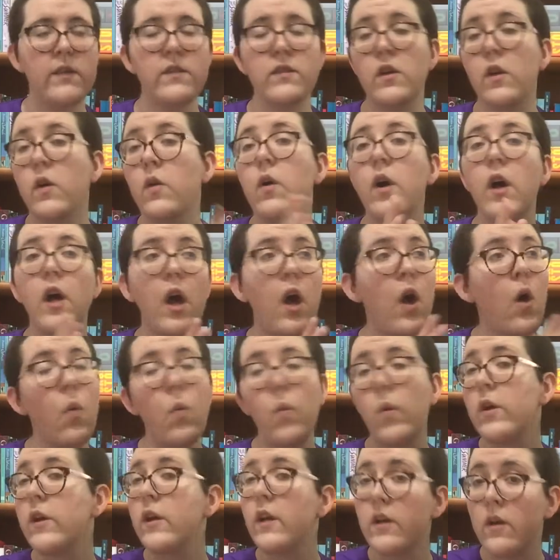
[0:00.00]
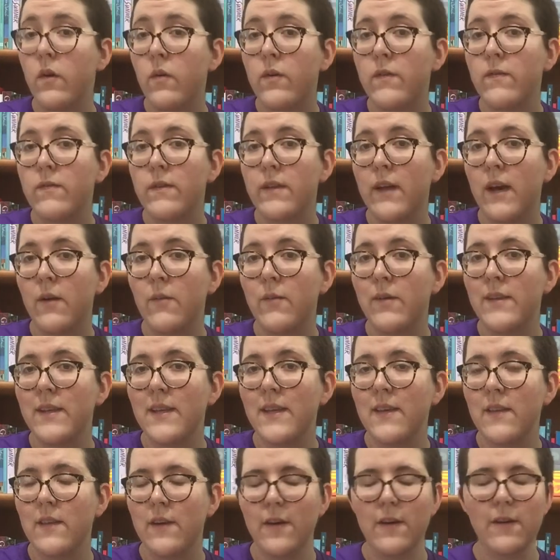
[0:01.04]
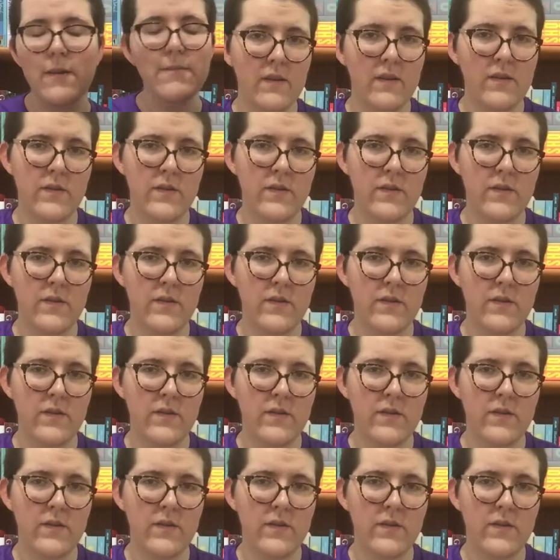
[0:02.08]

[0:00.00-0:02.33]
so we're not going for that one either.